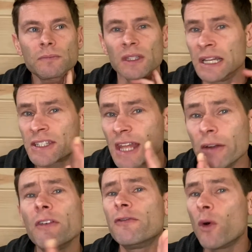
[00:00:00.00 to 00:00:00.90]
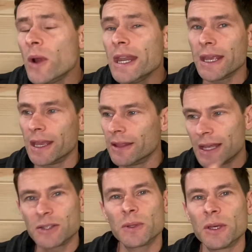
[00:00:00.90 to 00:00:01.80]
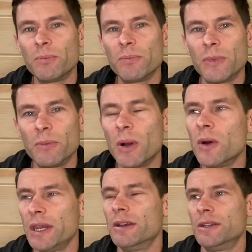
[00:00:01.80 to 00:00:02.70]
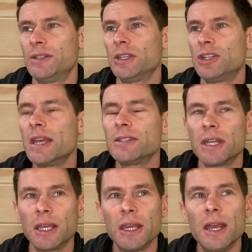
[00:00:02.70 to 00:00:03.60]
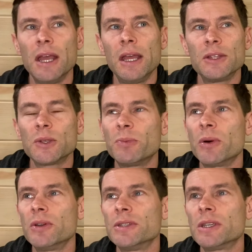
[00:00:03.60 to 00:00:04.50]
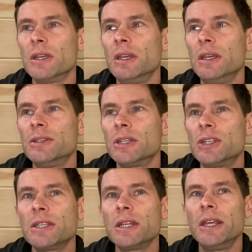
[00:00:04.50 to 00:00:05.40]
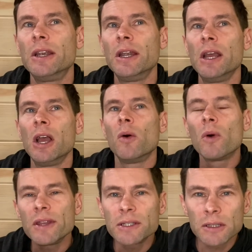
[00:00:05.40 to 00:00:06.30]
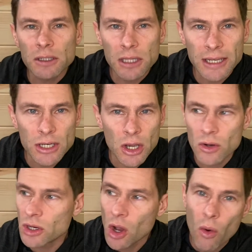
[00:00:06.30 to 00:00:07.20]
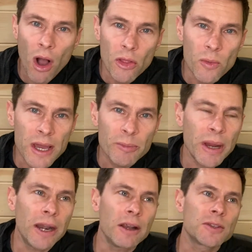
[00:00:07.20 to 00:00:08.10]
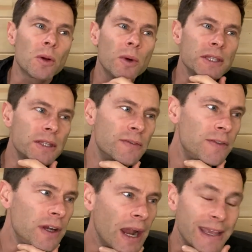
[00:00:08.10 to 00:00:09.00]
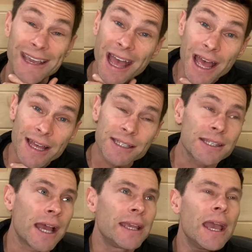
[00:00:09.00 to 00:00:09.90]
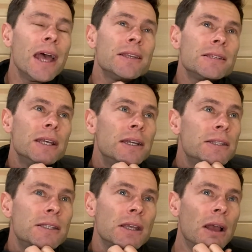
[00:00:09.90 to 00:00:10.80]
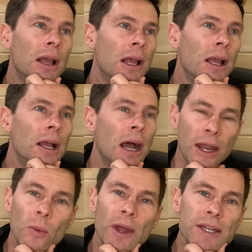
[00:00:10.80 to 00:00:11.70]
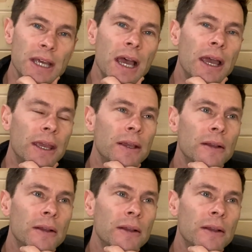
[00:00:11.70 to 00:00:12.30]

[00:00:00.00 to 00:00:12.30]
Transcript: Instead of avoiding it, that's what the poet here is suggesting. That's what the poet is suggesting here. What does it look like to go all the way to Paris? Well, what's the fear? I guess it's, I don't want to die.